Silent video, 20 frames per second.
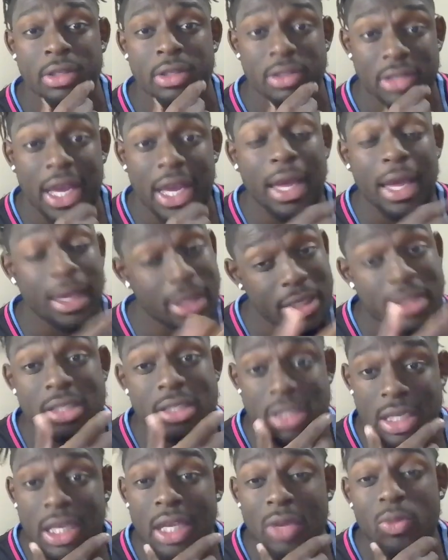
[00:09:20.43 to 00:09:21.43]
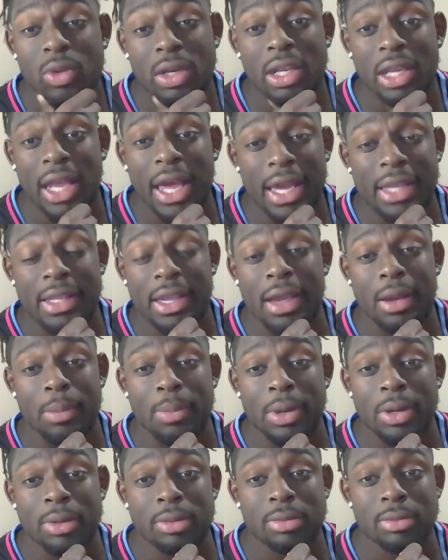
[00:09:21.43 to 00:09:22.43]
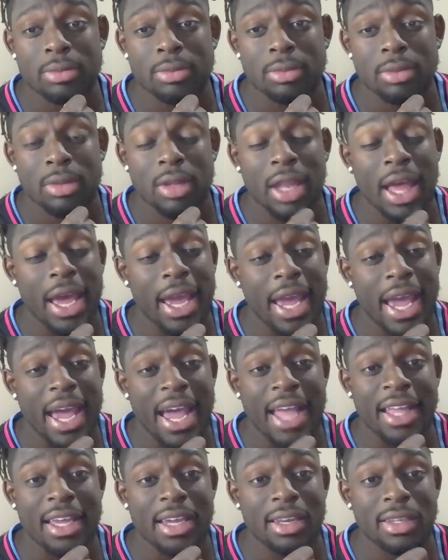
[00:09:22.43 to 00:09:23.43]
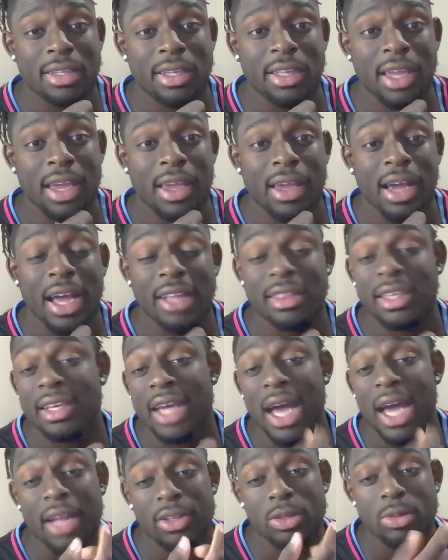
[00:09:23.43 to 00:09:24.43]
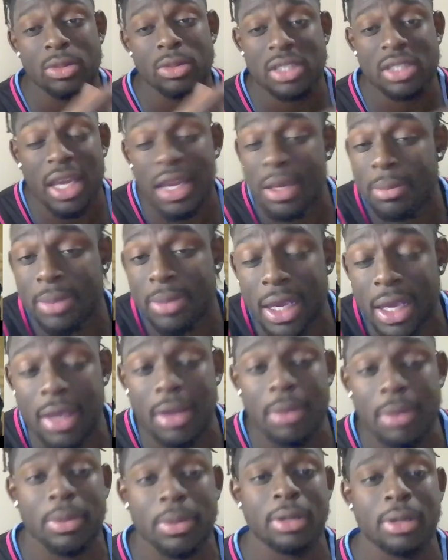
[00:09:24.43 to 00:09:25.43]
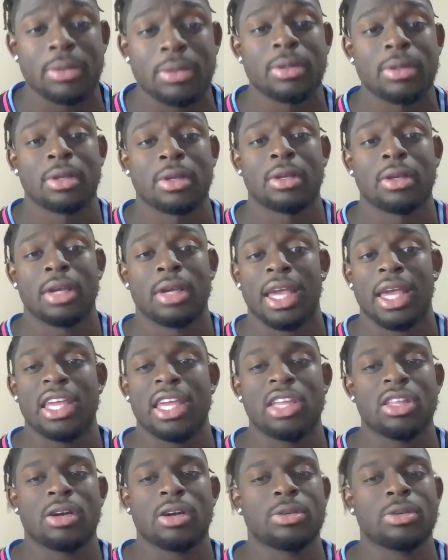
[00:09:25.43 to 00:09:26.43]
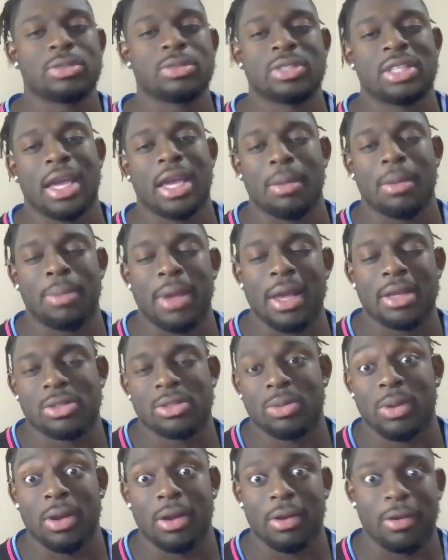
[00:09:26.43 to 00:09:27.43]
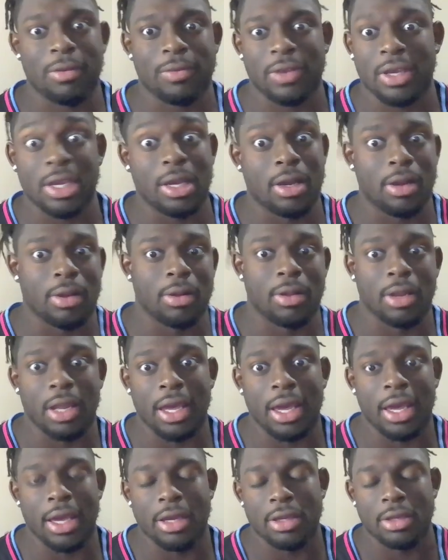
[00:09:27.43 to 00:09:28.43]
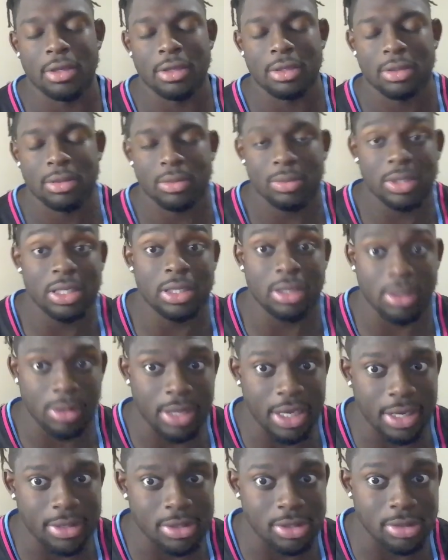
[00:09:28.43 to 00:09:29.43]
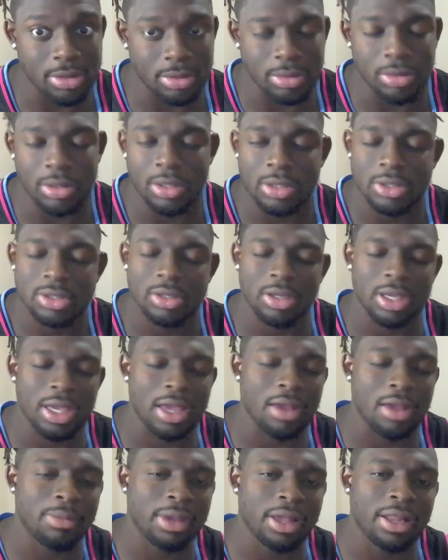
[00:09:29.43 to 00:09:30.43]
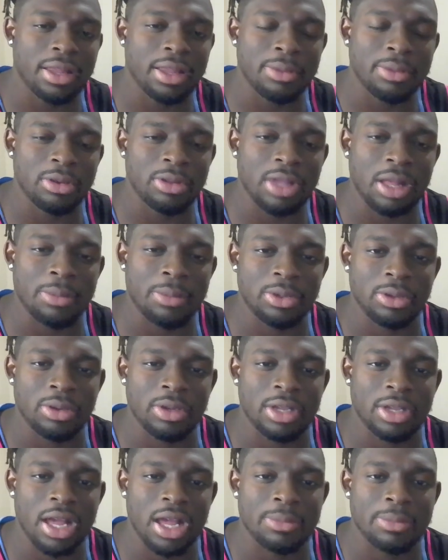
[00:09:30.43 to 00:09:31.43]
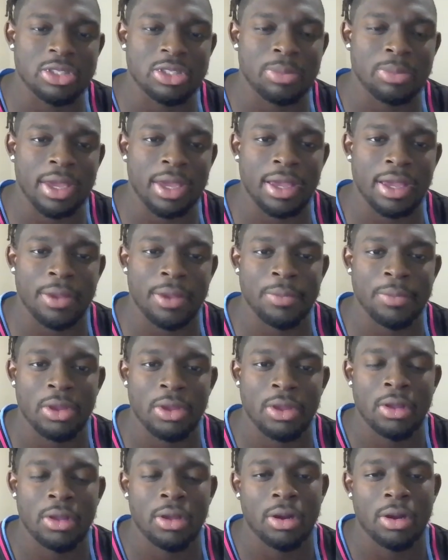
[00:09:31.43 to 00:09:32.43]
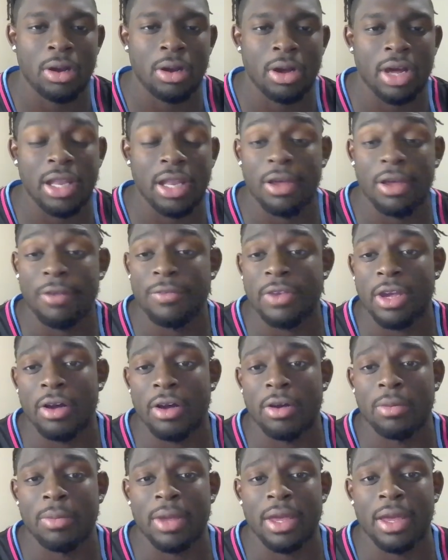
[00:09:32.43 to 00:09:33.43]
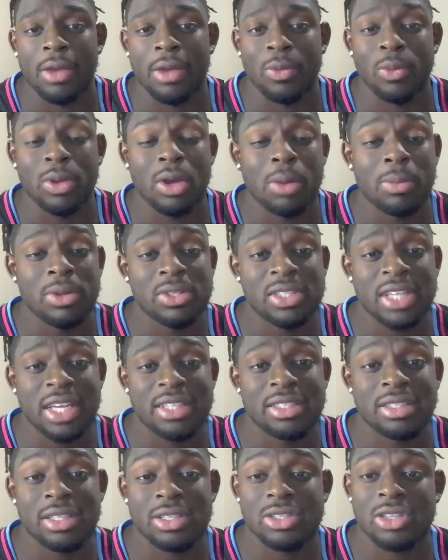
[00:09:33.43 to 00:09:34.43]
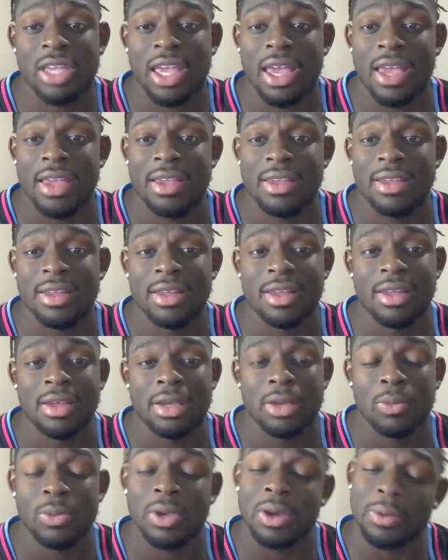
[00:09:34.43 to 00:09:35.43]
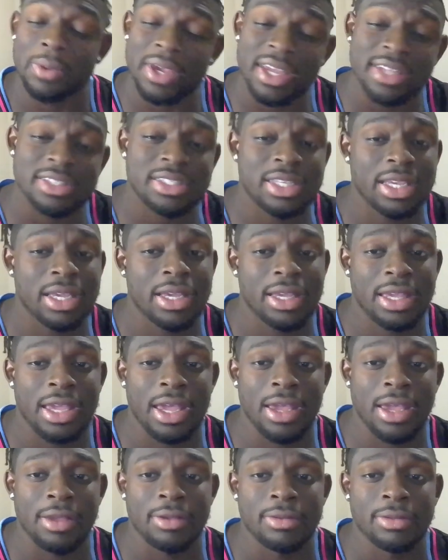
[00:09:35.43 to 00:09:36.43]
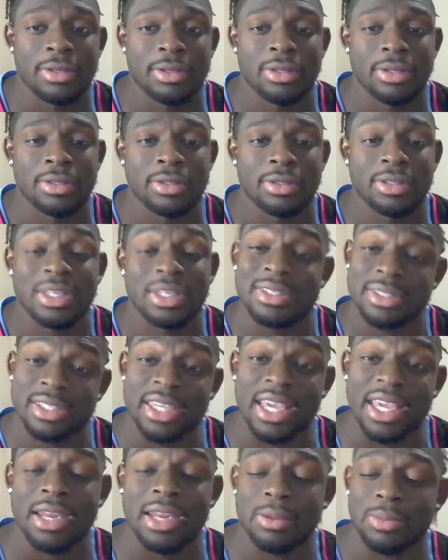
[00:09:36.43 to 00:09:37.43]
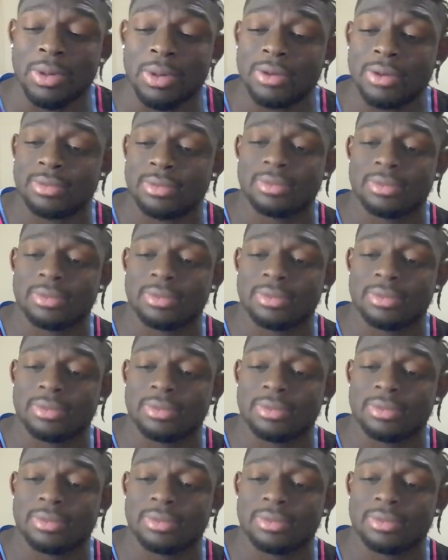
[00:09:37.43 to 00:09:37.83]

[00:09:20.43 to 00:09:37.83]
that his team really like that, bro. Like, at the end of the day, I think I do the same thing, bro. And he knows that Pac-12 ain't all that. We know that, too. So, yeah, man, let me know down below in the comments, man. I love y'all, man. We almost at 6K. We're going to hit 10K. Let's get it, bro.